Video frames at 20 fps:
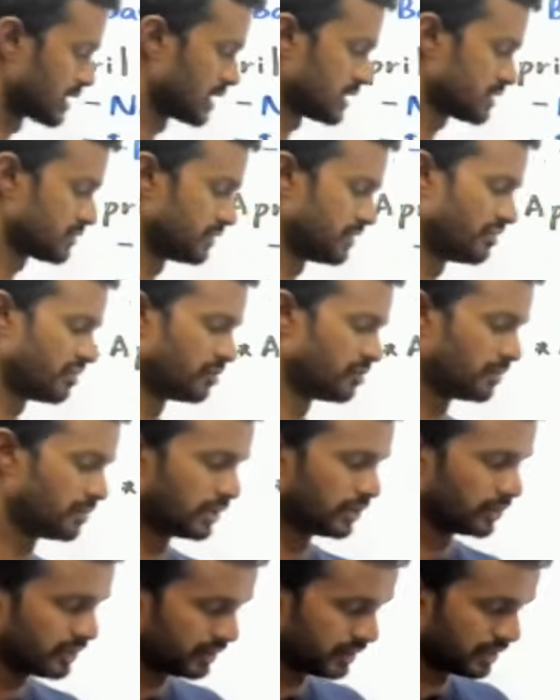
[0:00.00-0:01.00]
class, we will be
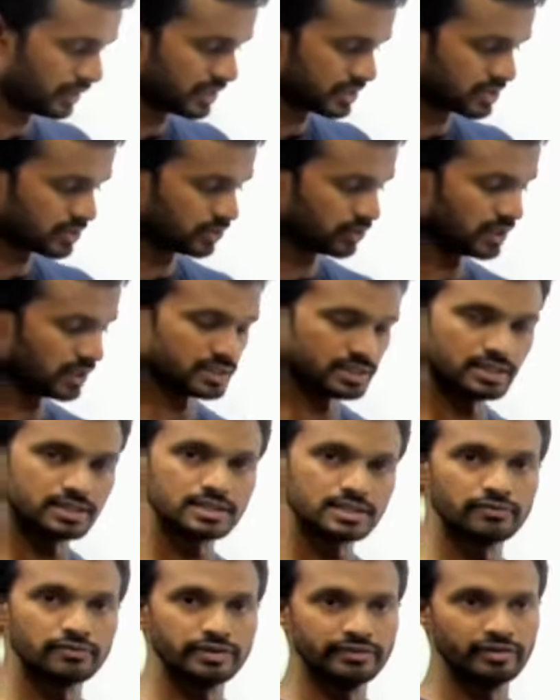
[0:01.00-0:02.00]
doing these 2 lessons
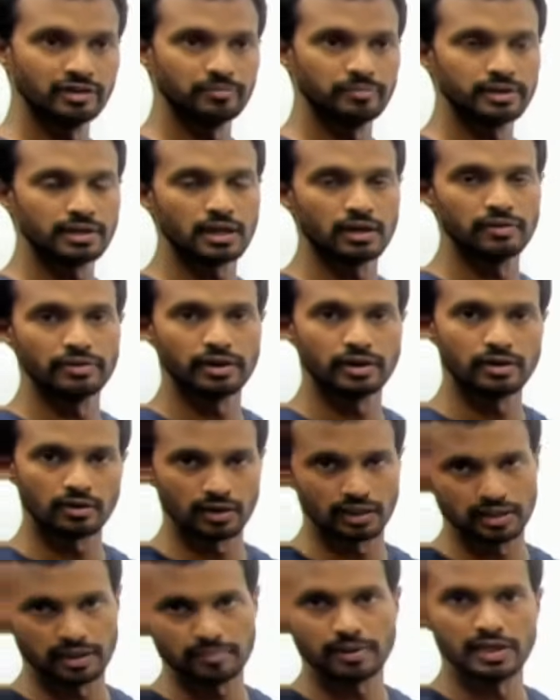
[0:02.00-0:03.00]
and we will be covering
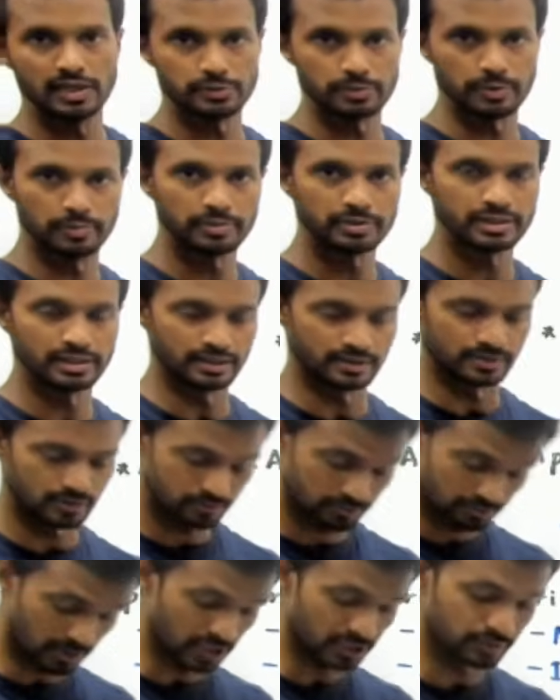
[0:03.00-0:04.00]
all the past
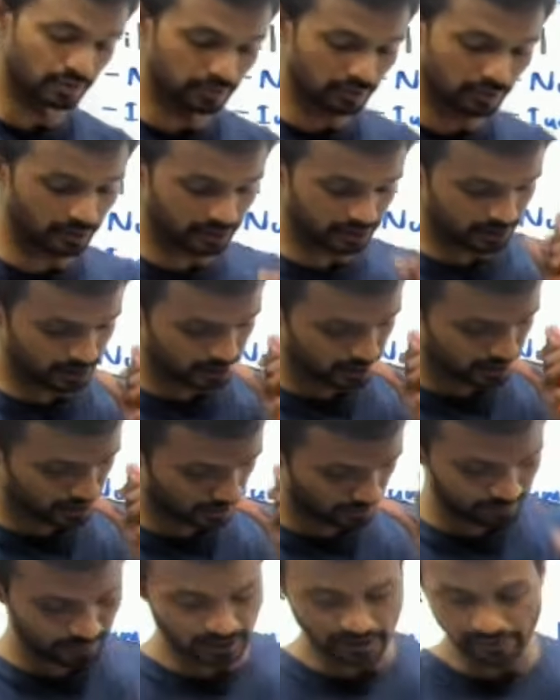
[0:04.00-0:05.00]
paper questions.
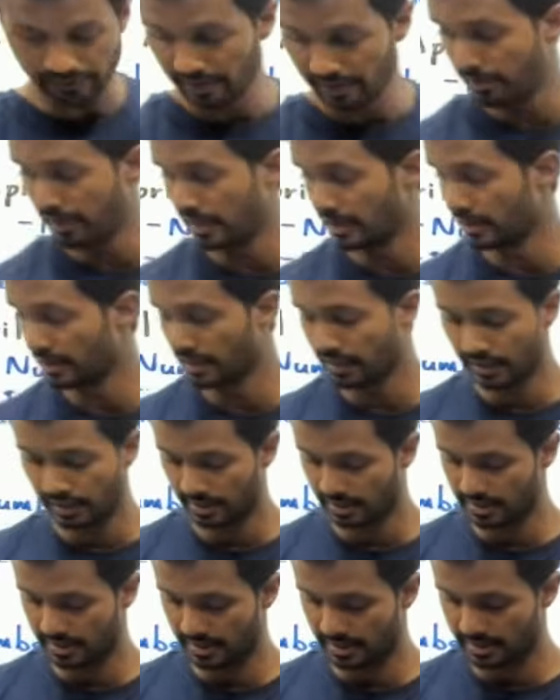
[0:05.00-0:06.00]
And the other main thing
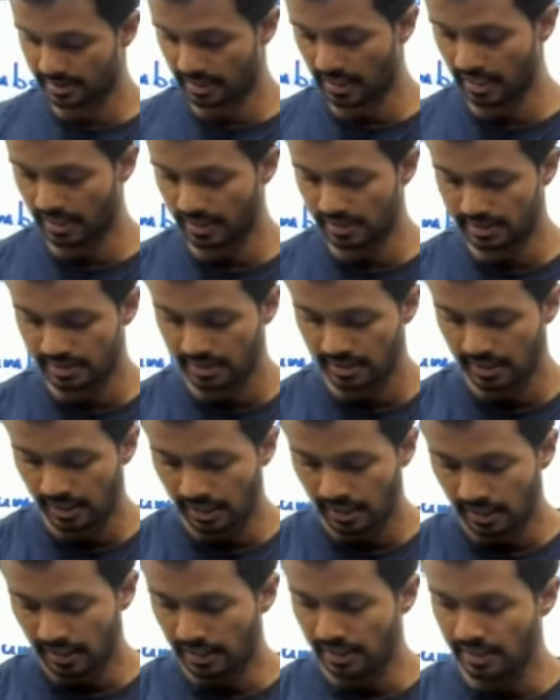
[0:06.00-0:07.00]
is this class
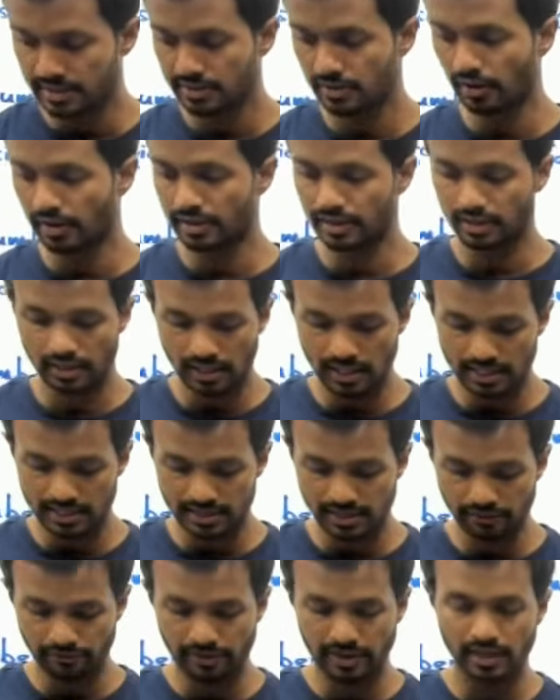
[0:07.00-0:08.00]
is not a class
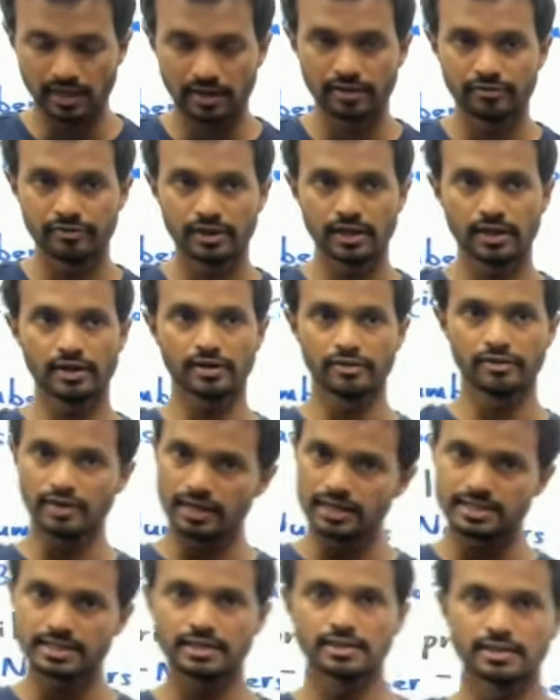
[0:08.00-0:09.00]
that where we are
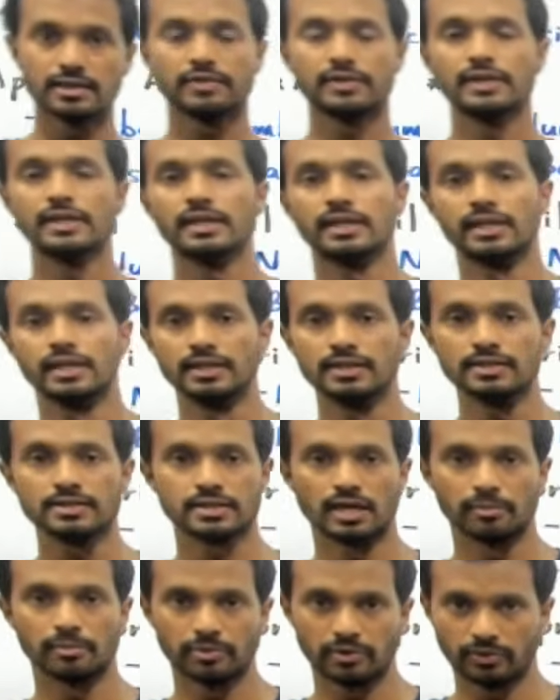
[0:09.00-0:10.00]
revising the theories.
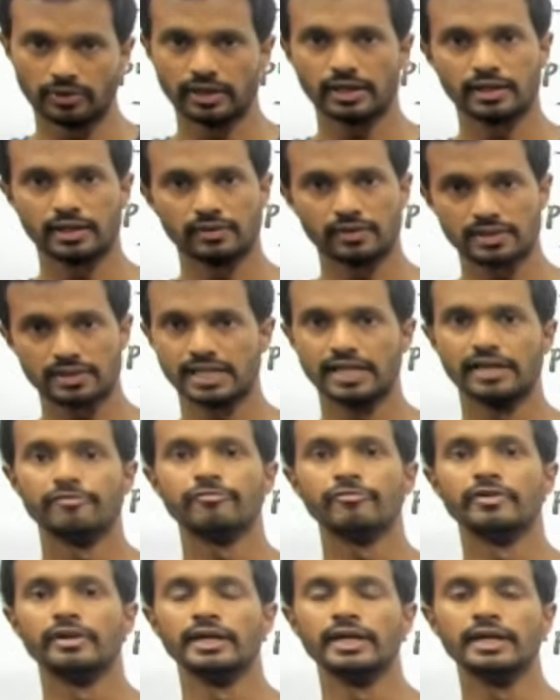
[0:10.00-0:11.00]
I'm doing it in the
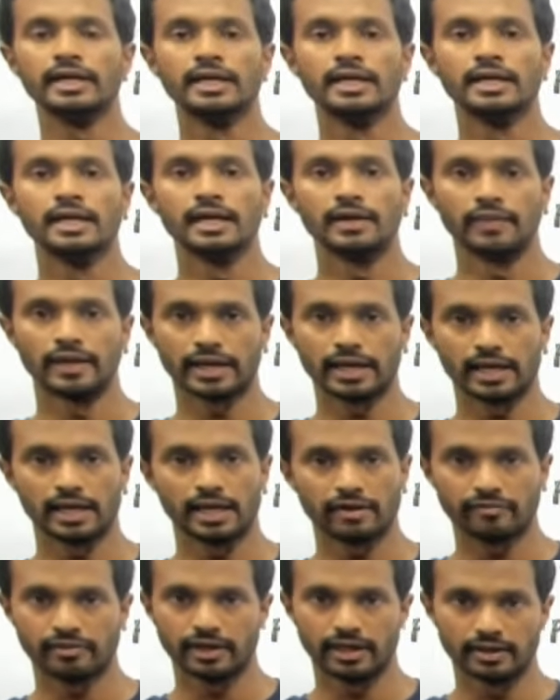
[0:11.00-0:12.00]
same way that I
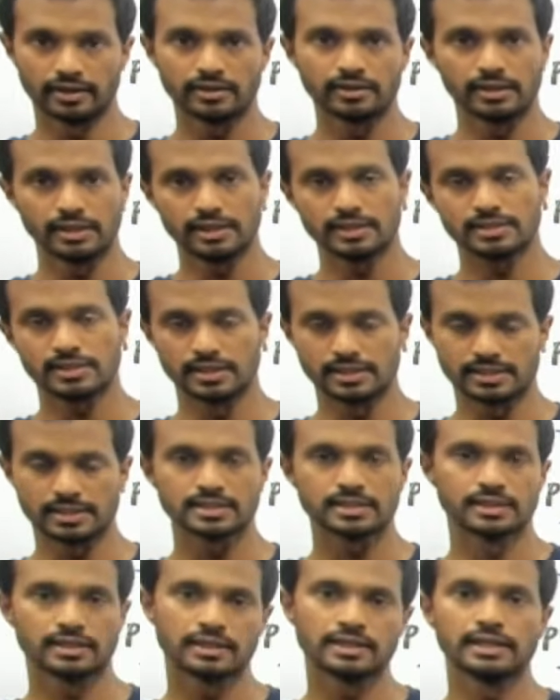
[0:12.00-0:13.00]
have done these
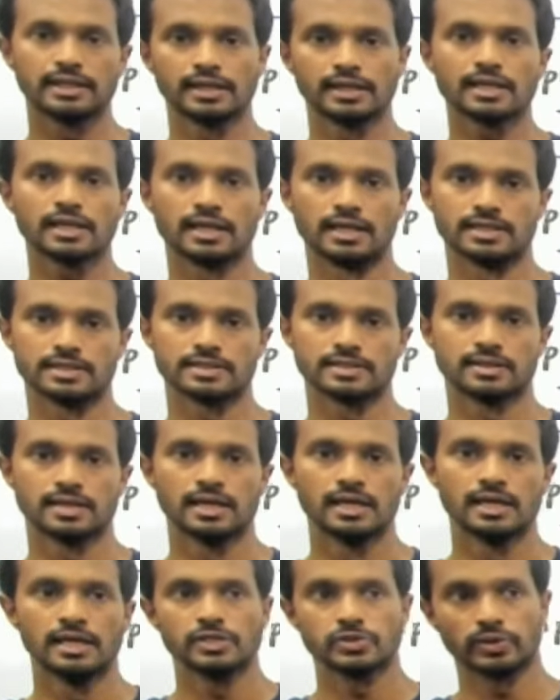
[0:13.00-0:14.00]
lessons in the theory class.
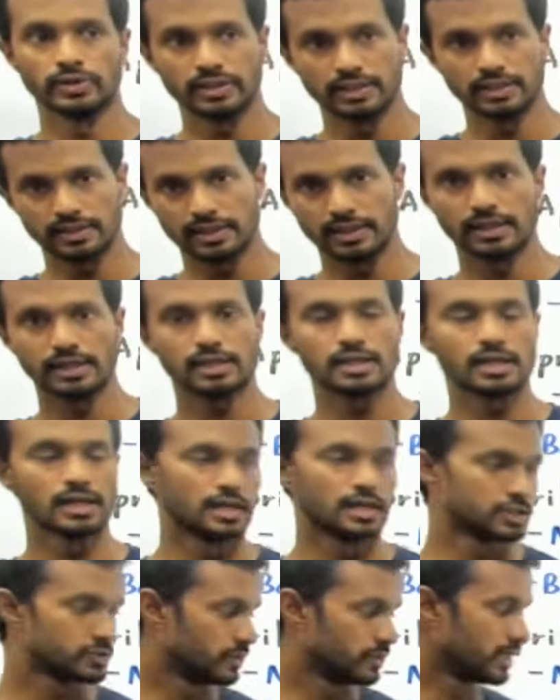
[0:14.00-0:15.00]
So in the theory
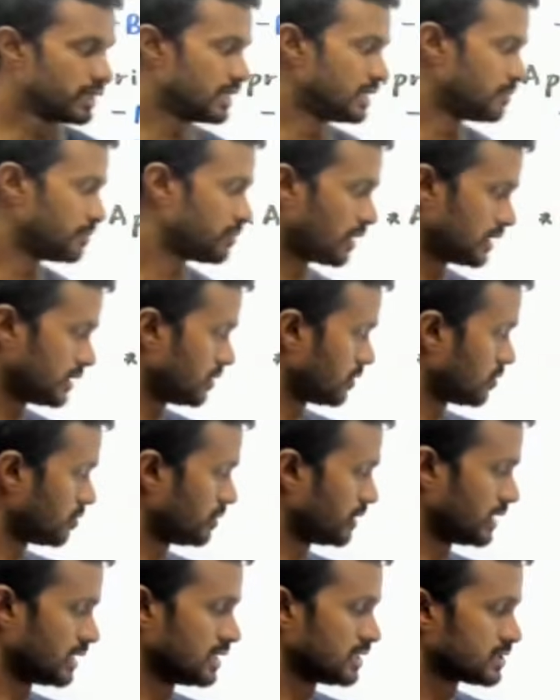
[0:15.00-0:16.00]
class, we did
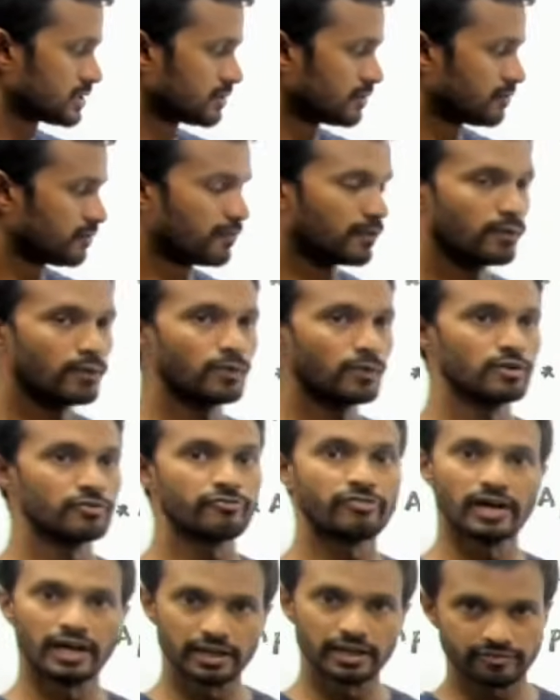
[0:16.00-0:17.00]
polynomials for
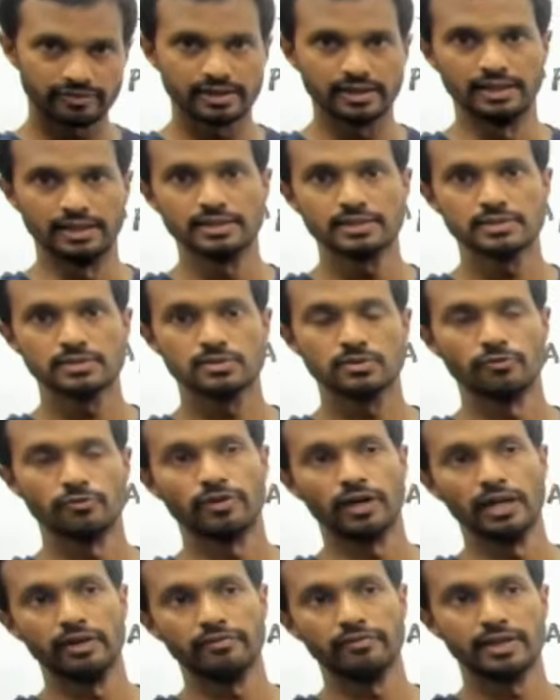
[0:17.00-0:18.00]
5 days. So
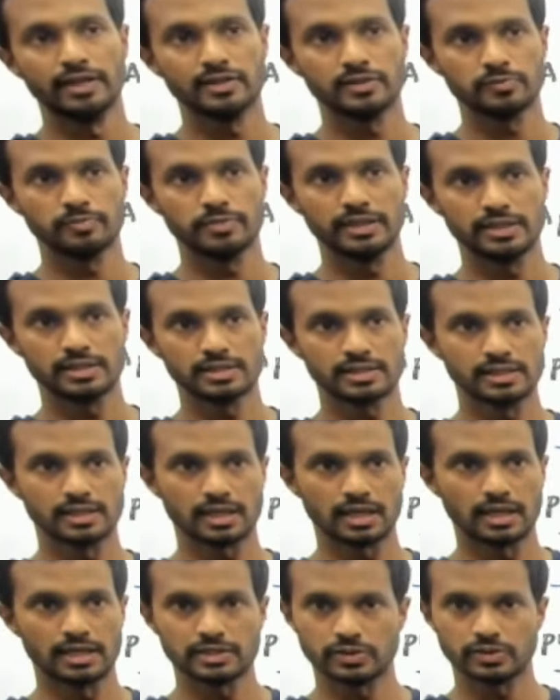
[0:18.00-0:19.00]
5 days means the
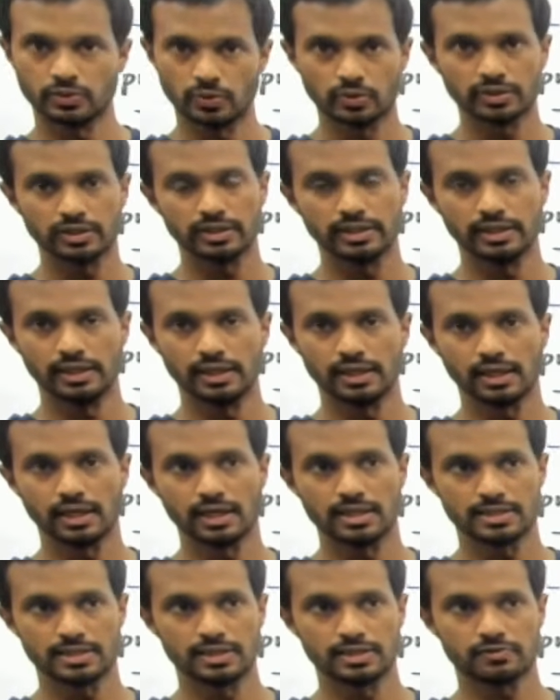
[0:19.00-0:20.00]
class, the theory
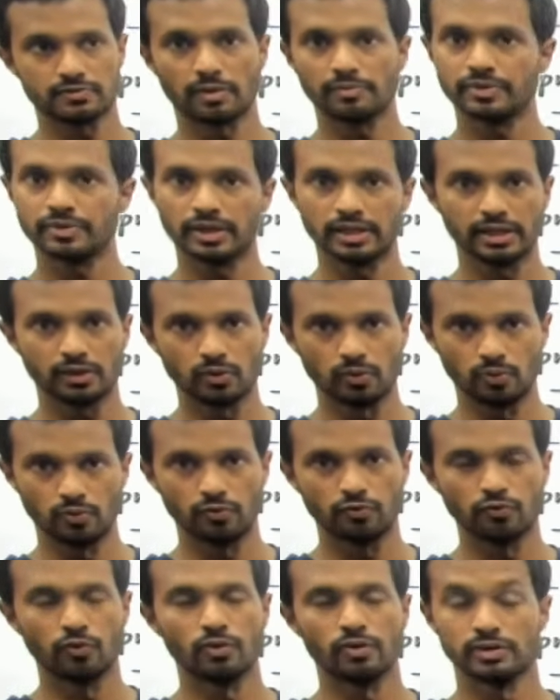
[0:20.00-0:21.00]
class is from 3
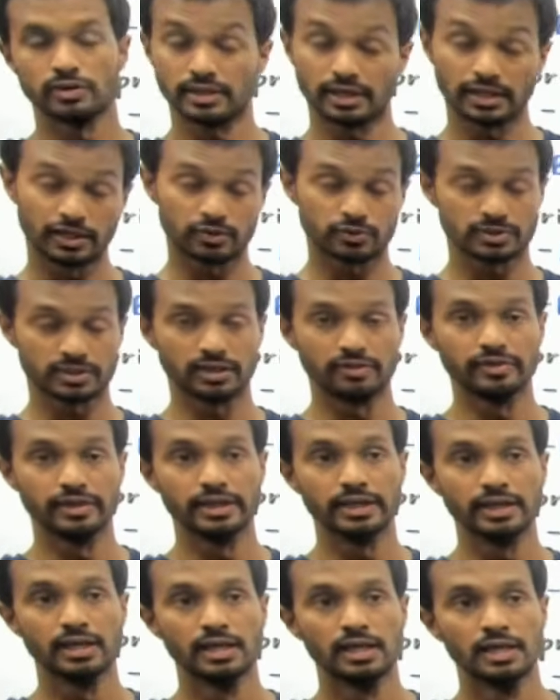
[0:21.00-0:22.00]
to
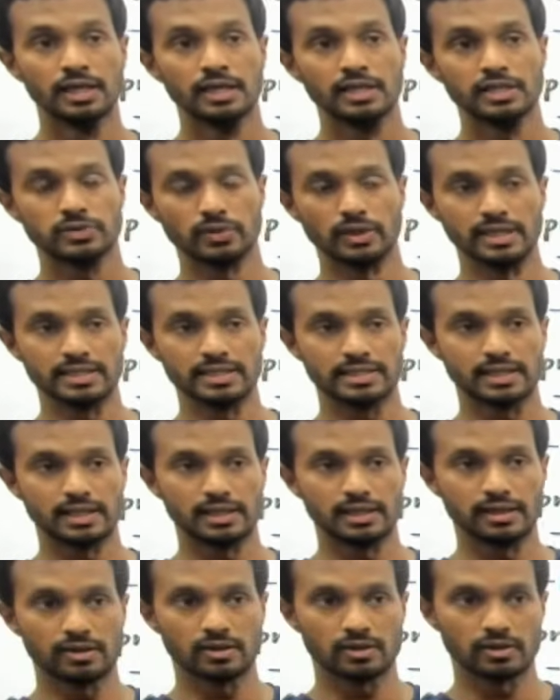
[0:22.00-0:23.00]
7. So let's
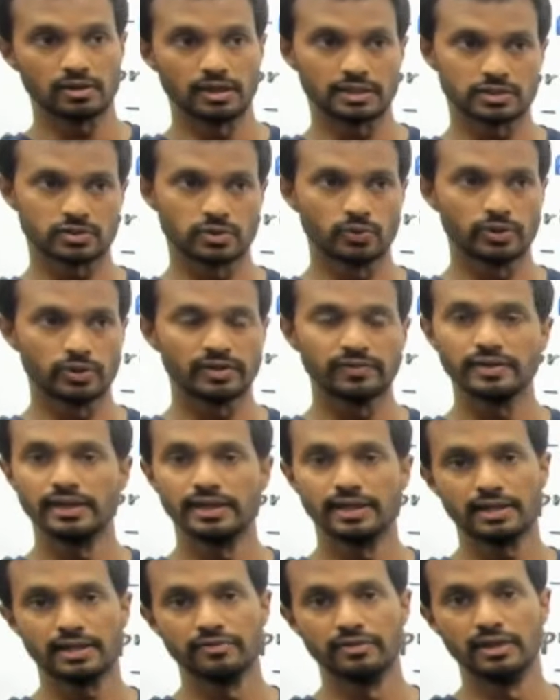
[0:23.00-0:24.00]
say excluding the
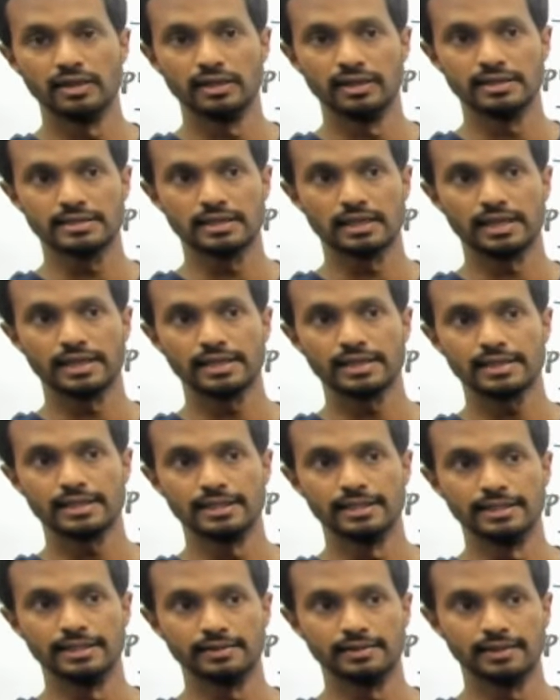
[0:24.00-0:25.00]
interval, it's like
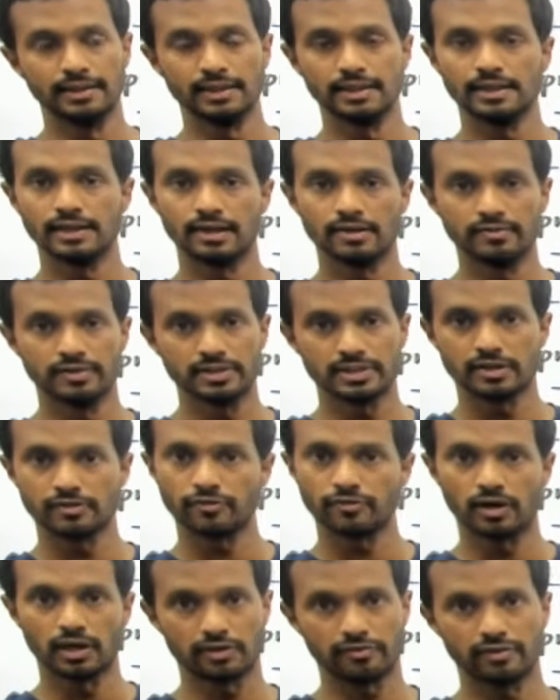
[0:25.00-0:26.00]
3 hours and
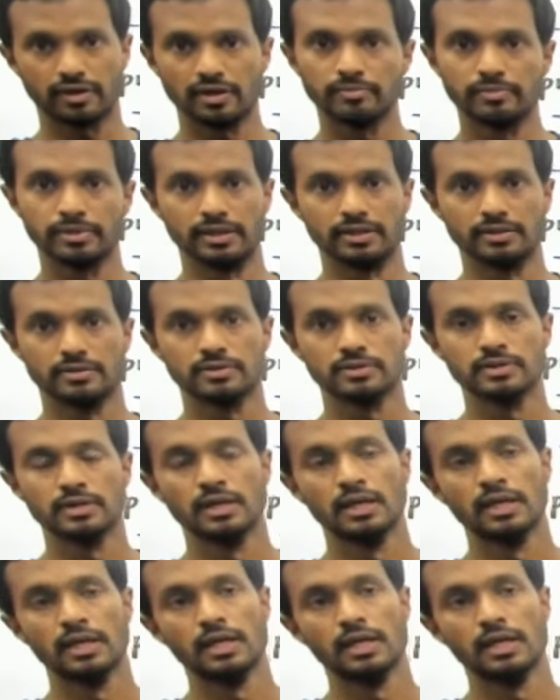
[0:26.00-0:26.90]
45 minutes.